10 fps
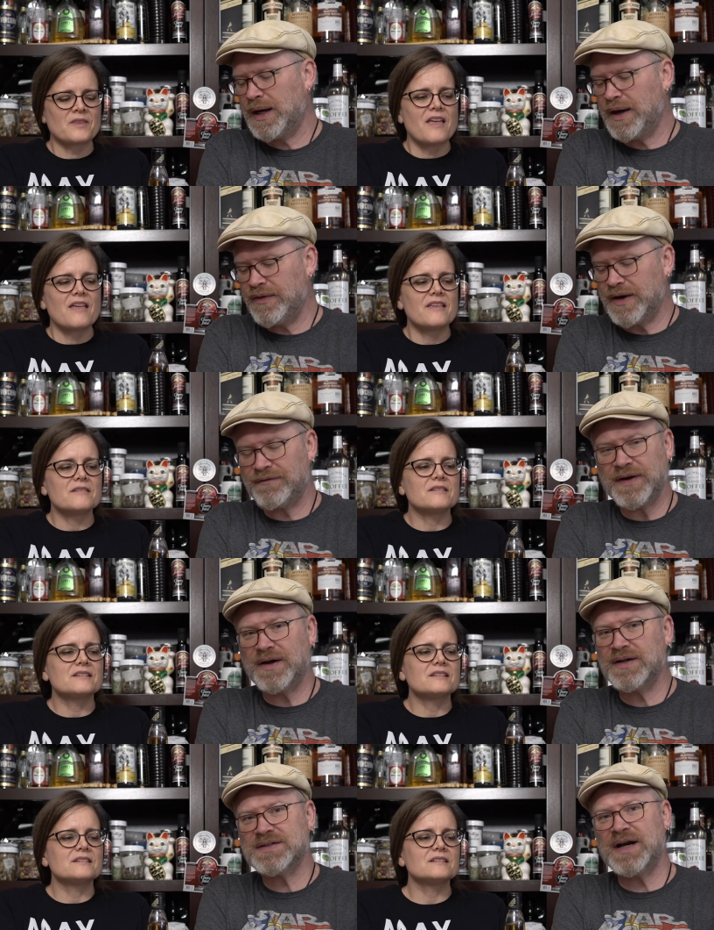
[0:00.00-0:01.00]
Speaker 1: And then I find
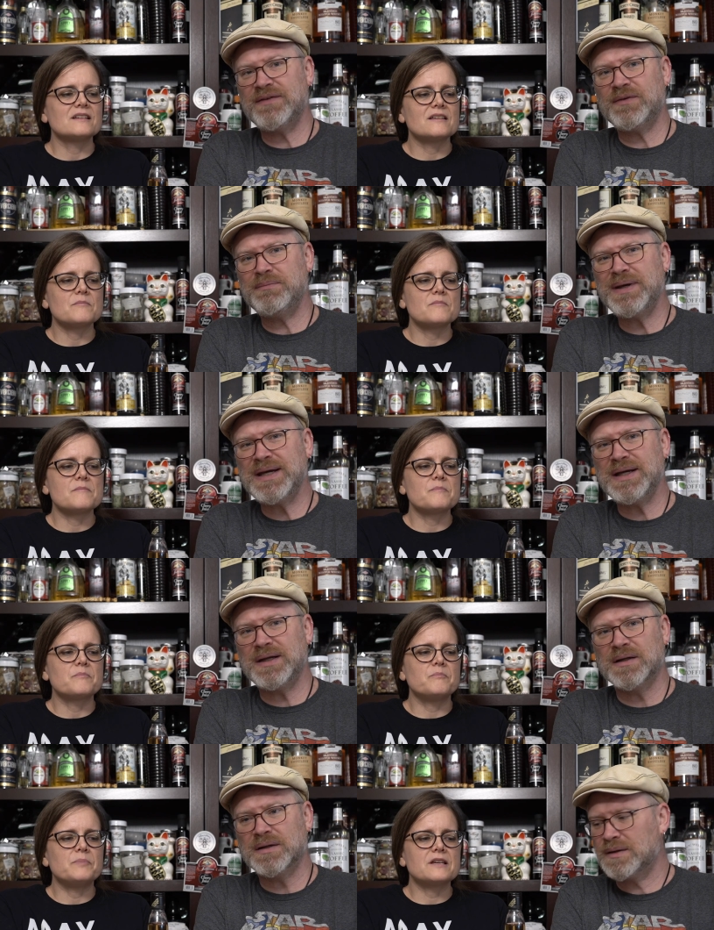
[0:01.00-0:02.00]
out it's not even
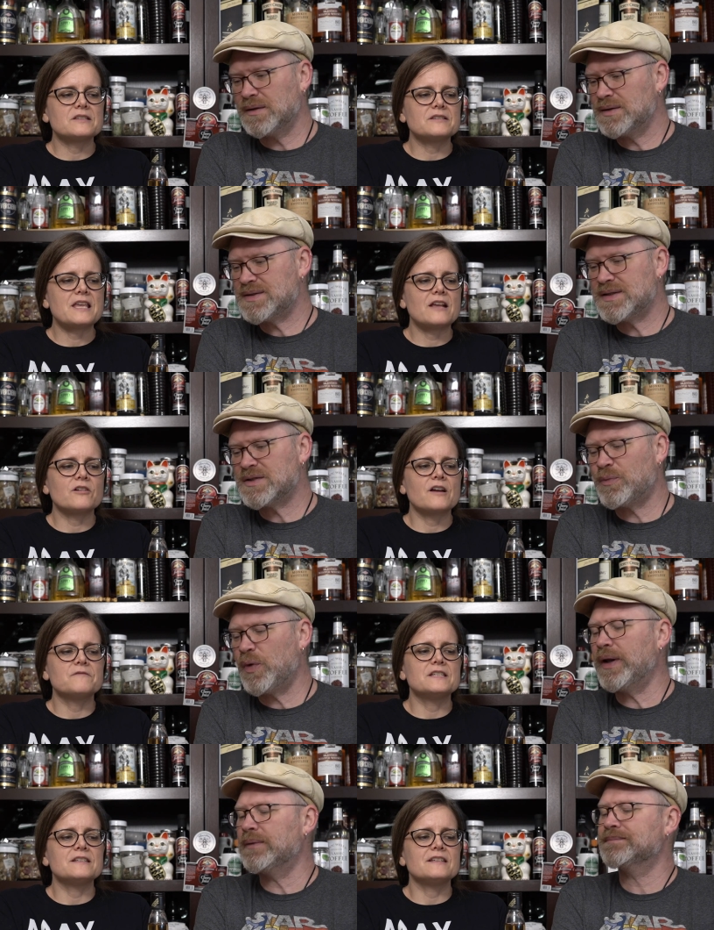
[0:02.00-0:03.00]
mead
Speaker 2: Because it's
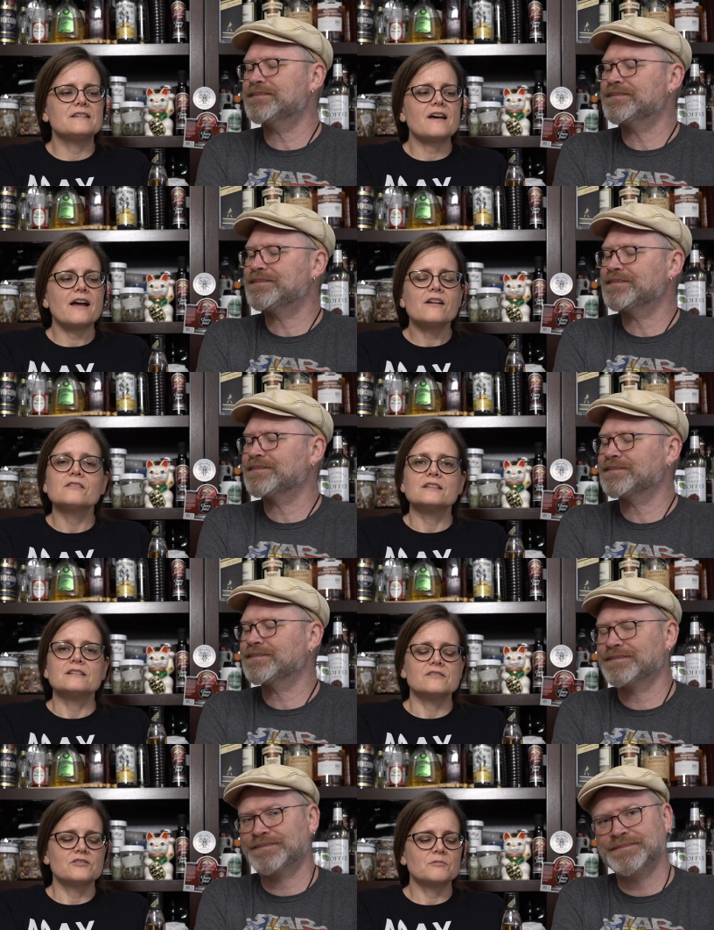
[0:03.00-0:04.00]
handcrafted in
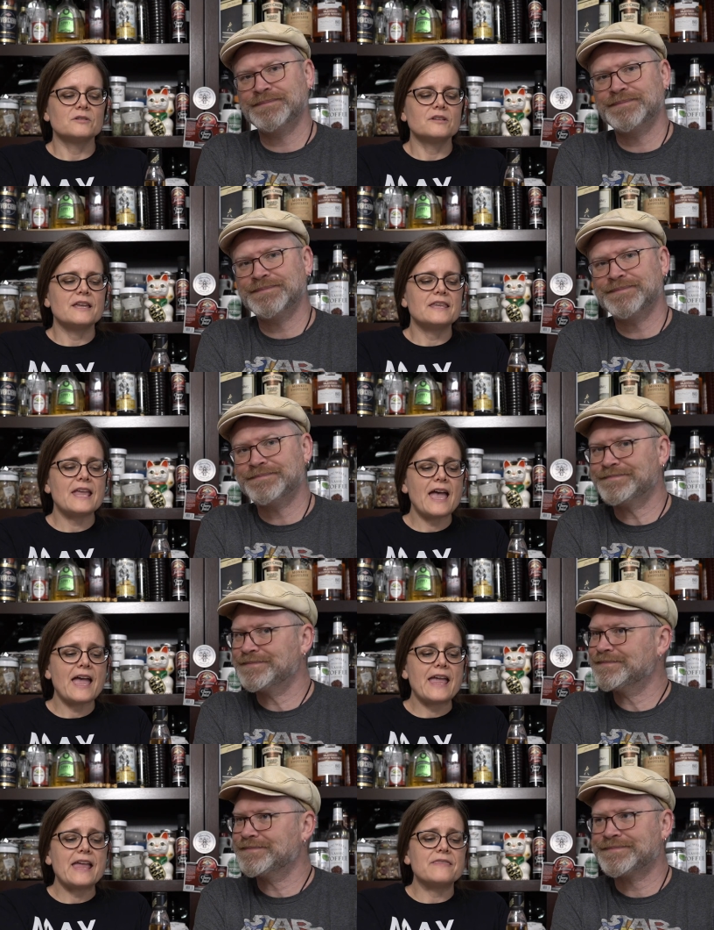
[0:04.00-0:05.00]
Ireland. So we're like,
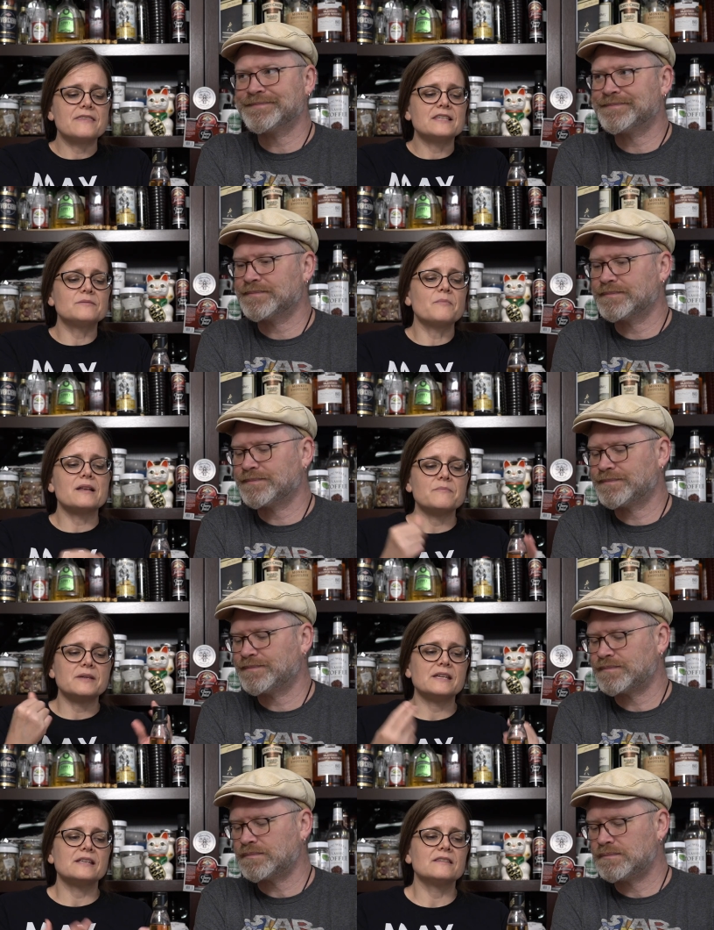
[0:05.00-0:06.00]
yay, this might
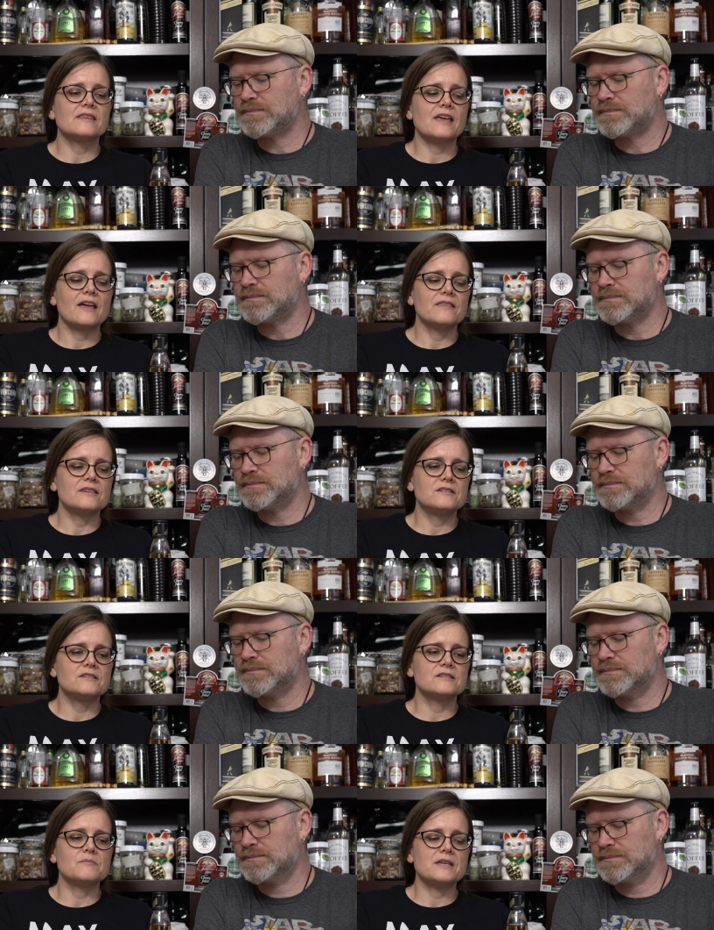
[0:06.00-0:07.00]
mean that
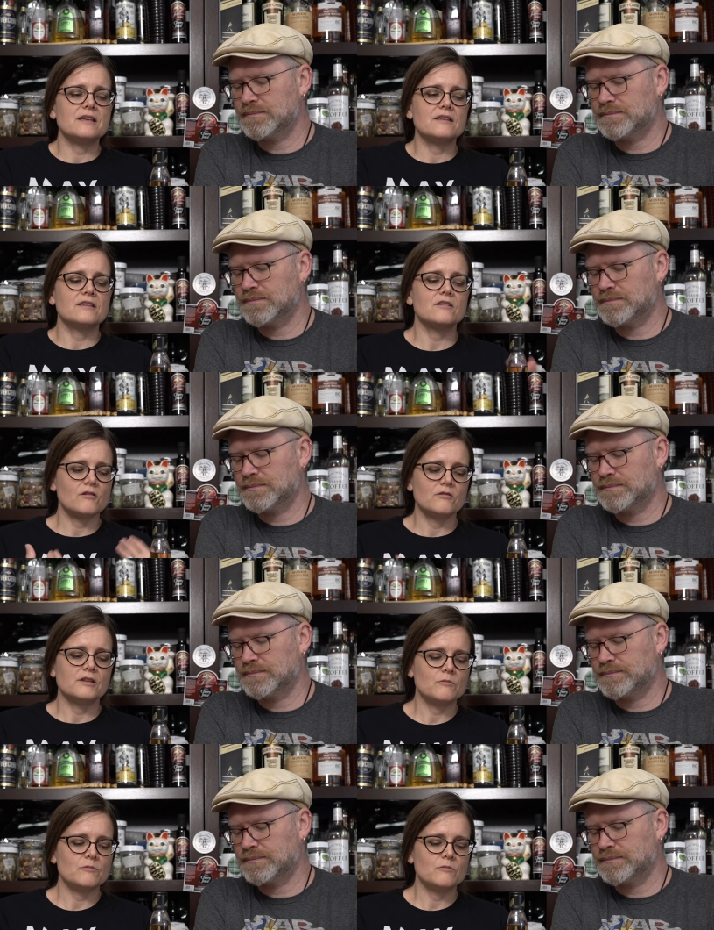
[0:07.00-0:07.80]
this is a mead that not only